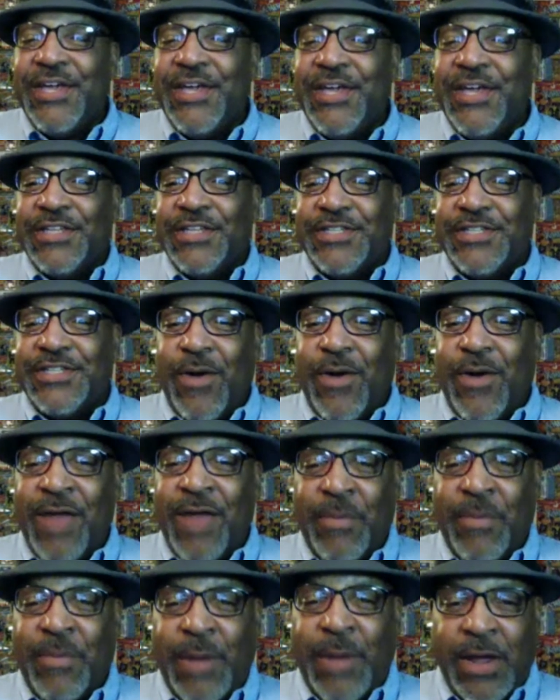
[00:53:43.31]
So
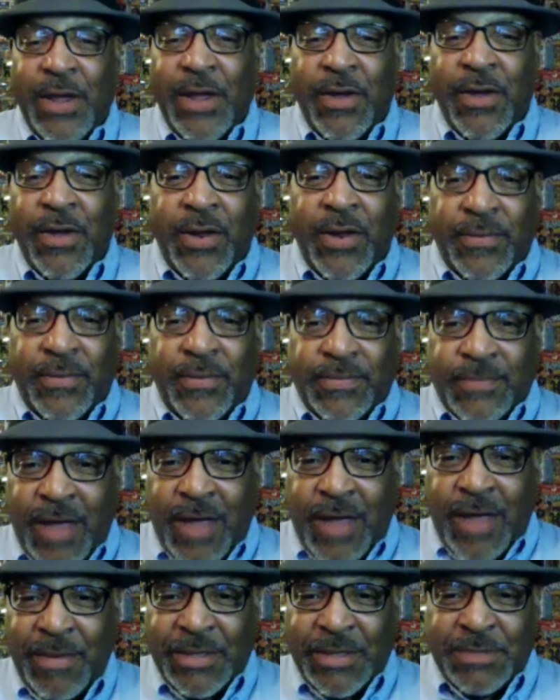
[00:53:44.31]
everybody go to
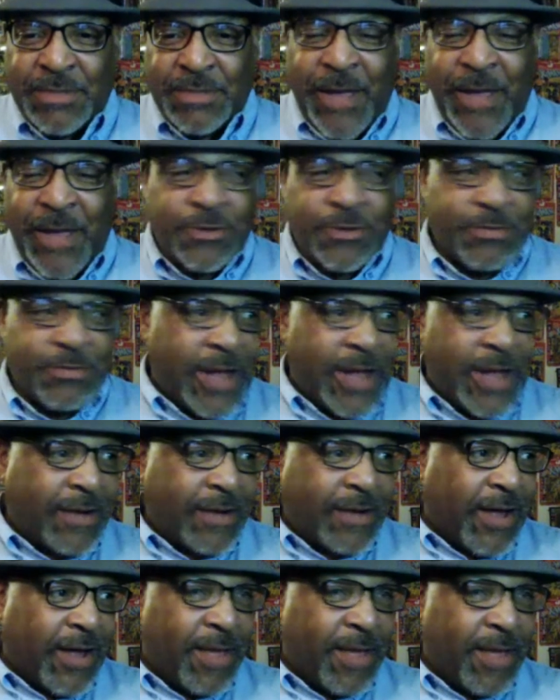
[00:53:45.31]

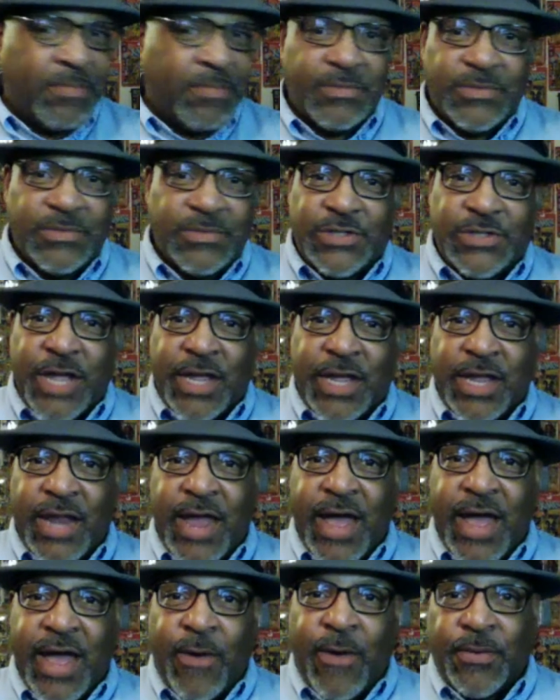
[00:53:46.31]
comicspectrum.com. Check it
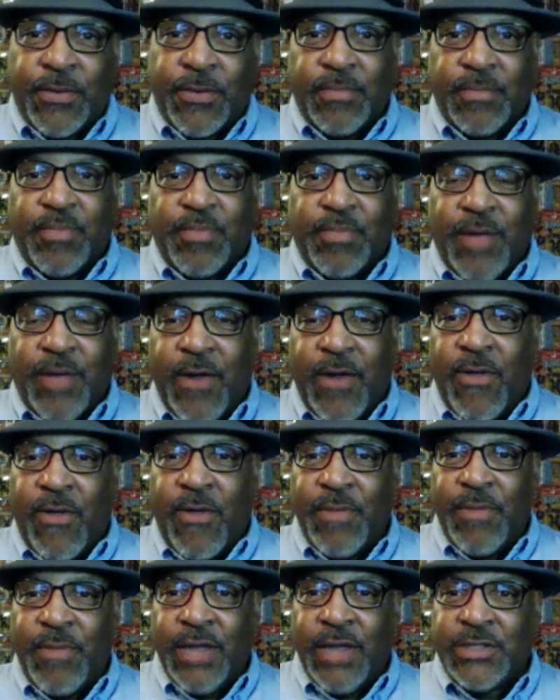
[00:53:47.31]
out. By all
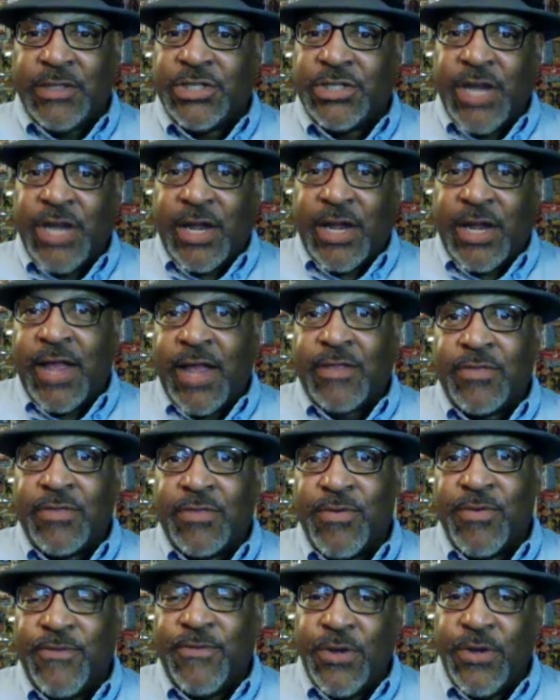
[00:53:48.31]
means, check out the
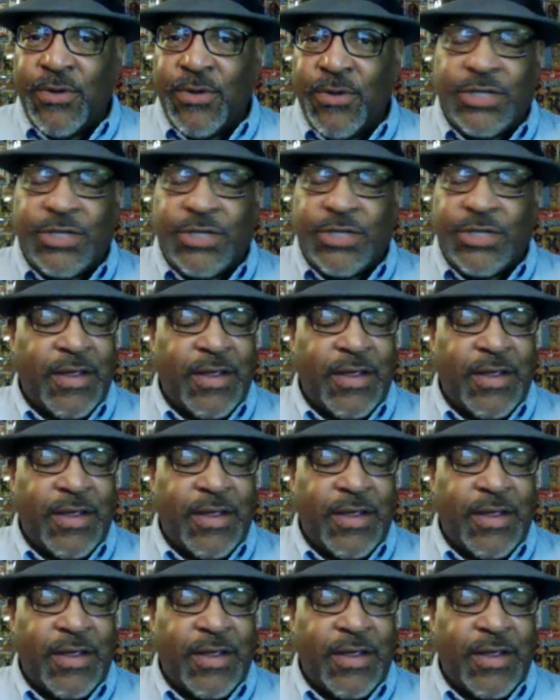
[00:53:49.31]
reviews.